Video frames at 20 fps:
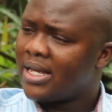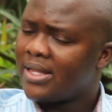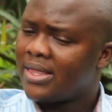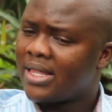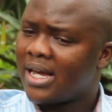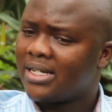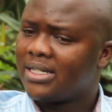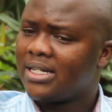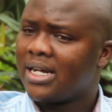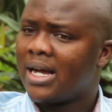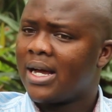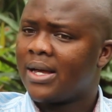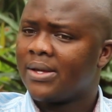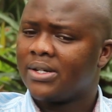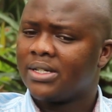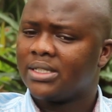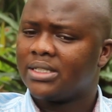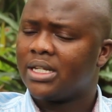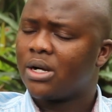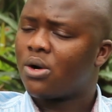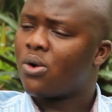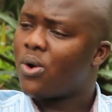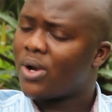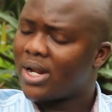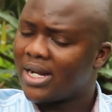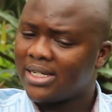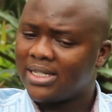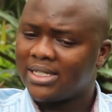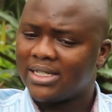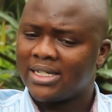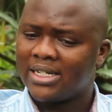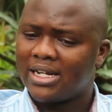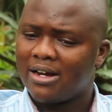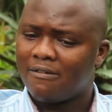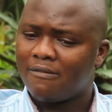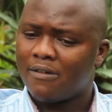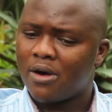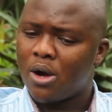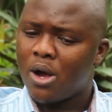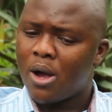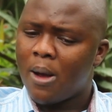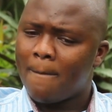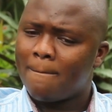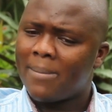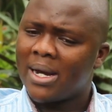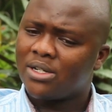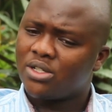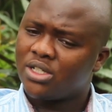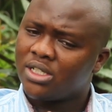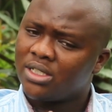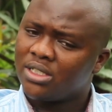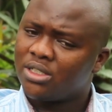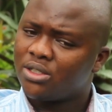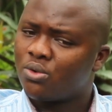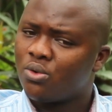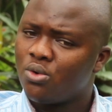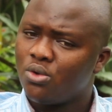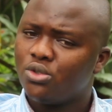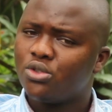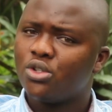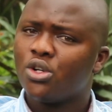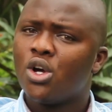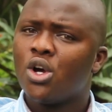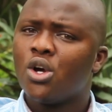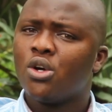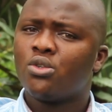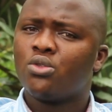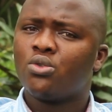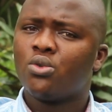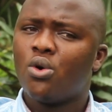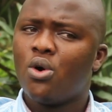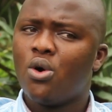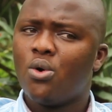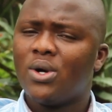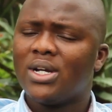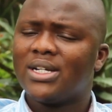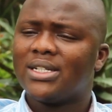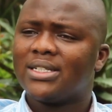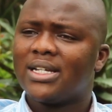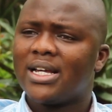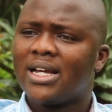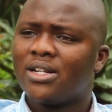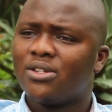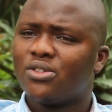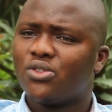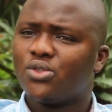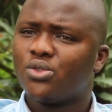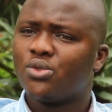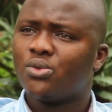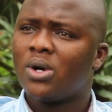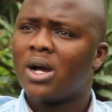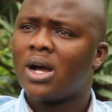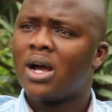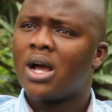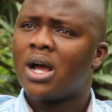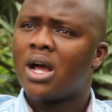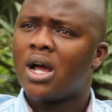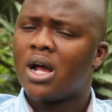That is the correct interval. But it's good to always ensure